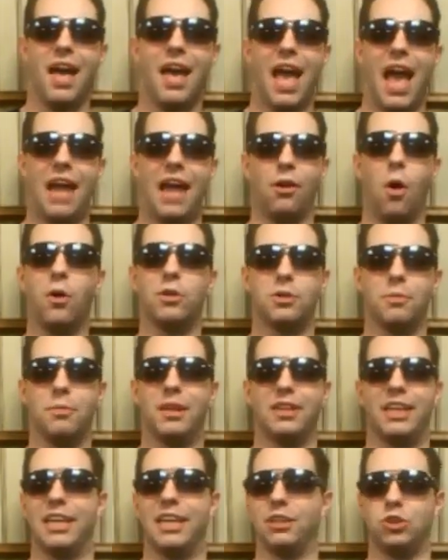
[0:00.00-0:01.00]
and
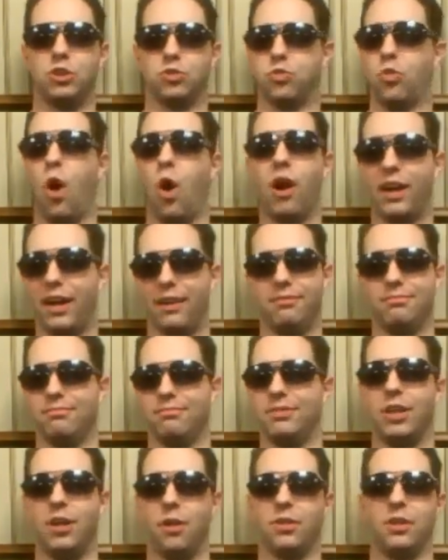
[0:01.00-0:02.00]
ultimately a drug,
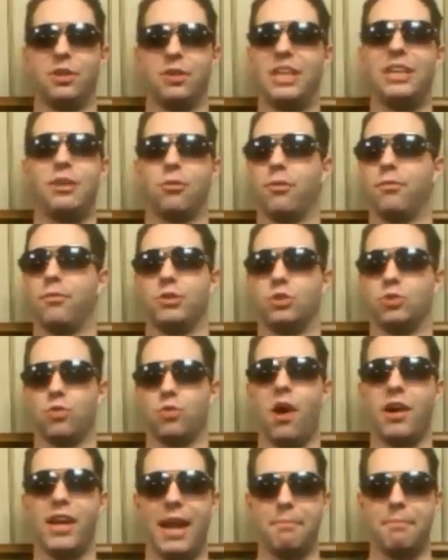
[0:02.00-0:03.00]
you know, the leader of a
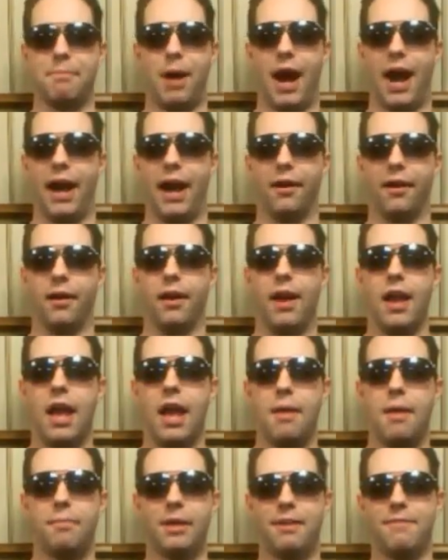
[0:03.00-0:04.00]
drug empire.
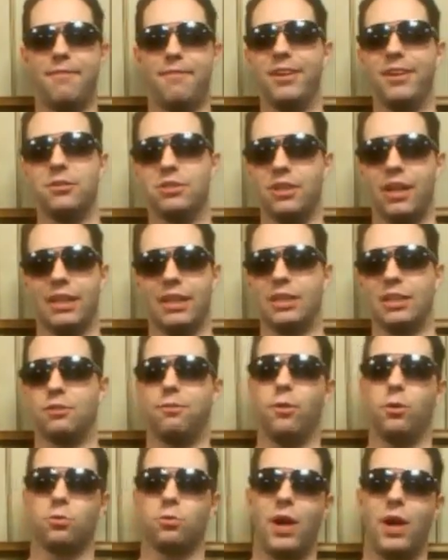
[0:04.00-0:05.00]
But he feels like this
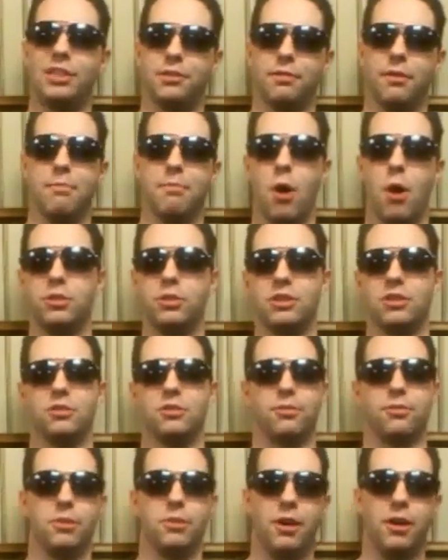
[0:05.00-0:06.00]
full range of
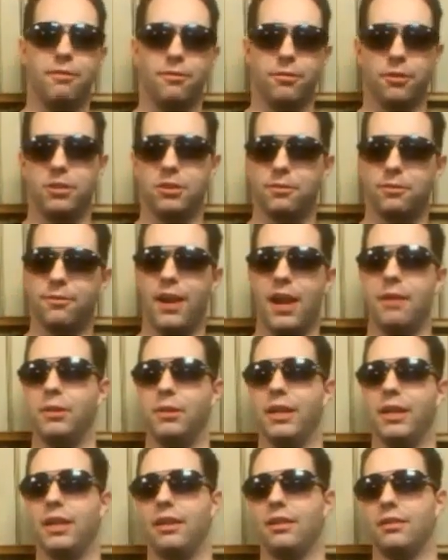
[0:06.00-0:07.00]
emotions from love for his
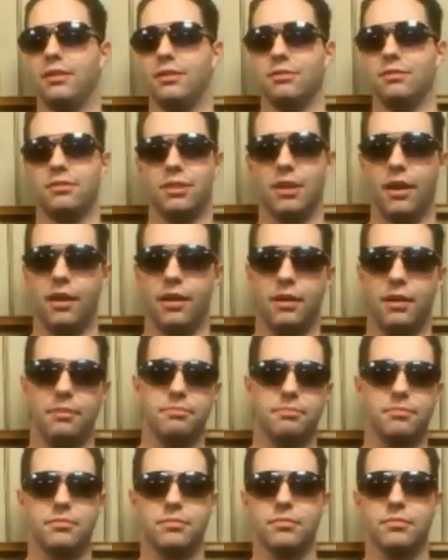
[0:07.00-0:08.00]
family and, uh,
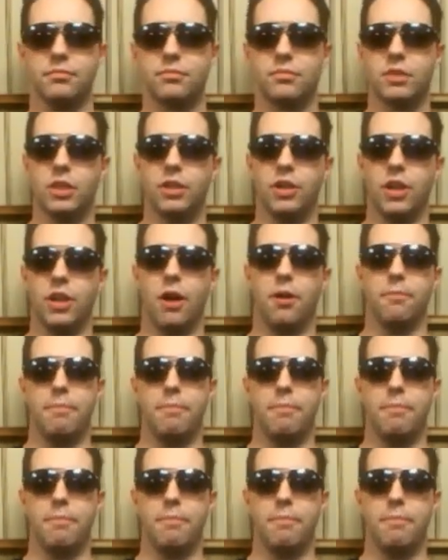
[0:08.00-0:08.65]
you know,